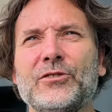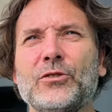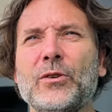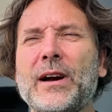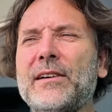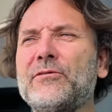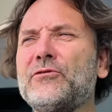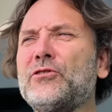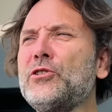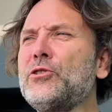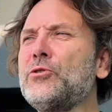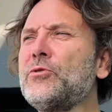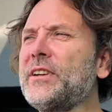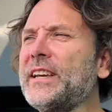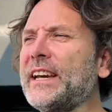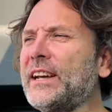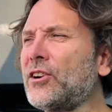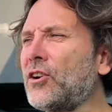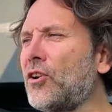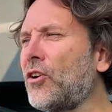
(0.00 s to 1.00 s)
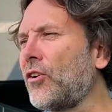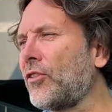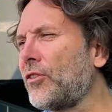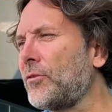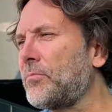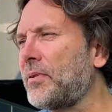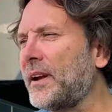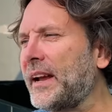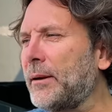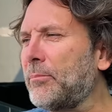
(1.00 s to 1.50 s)
So after you get all
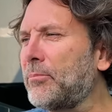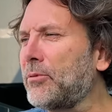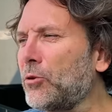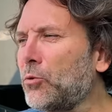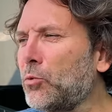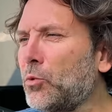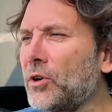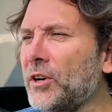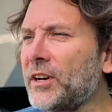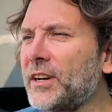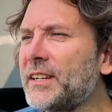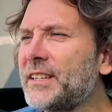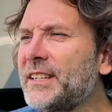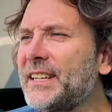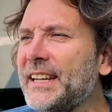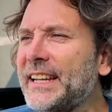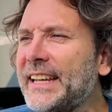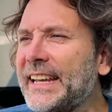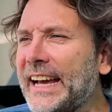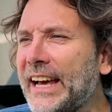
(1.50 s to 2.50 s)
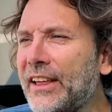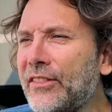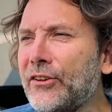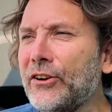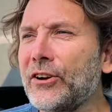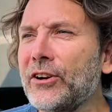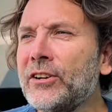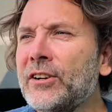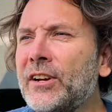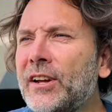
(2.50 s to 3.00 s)
the paperwork
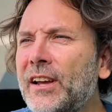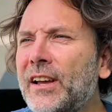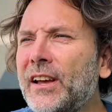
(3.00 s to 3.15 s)
together